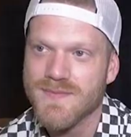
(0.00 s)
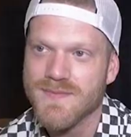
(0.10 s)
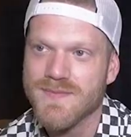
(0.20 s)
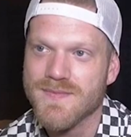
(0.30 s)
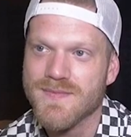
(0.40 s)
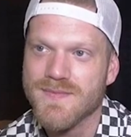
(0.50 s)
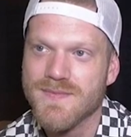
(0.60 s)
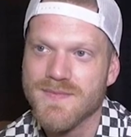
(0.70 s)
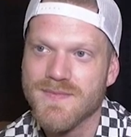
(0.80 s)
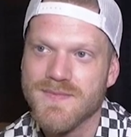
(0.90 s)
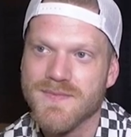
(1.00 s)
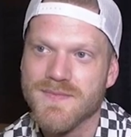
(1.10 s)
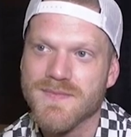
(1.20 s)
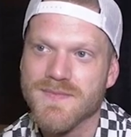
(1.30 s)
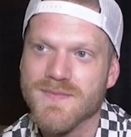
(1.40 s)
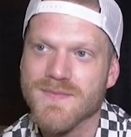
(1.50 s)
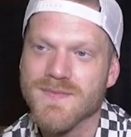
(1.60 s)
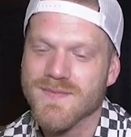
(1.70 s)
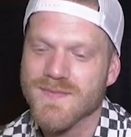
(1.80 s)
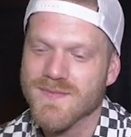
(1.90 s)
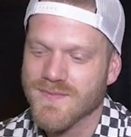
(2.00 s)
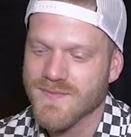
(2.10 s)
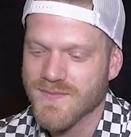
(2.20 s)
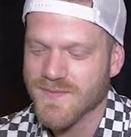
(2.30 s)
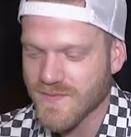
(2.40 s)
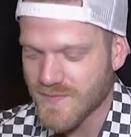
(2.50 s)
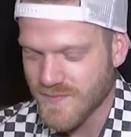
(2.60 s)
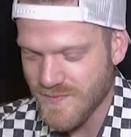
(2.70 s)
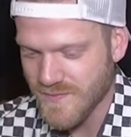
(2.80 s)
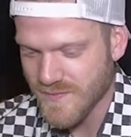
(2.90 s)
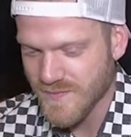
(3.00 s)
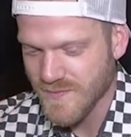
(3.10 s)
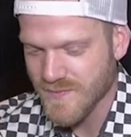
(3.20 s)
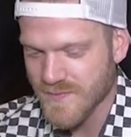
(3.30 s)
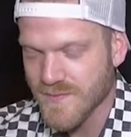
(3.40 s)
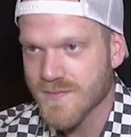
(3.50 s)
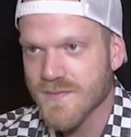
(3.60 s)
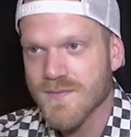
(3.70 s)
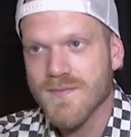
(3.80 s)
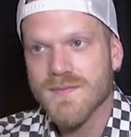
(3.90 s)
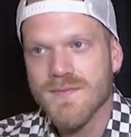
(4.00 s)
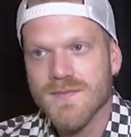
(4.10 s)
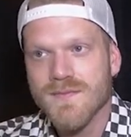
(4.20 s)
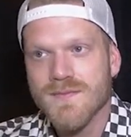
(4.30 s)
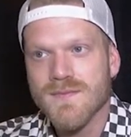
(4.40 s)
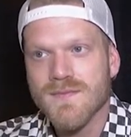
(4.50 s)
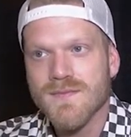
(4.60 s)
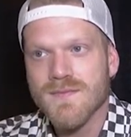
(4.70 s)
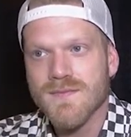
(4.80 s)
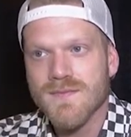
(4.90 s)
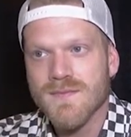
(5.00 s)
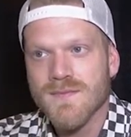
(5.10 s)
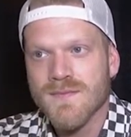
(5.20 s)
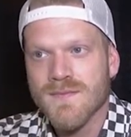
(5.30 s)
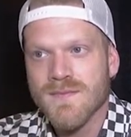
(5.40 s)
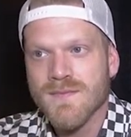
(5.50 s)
[no speech]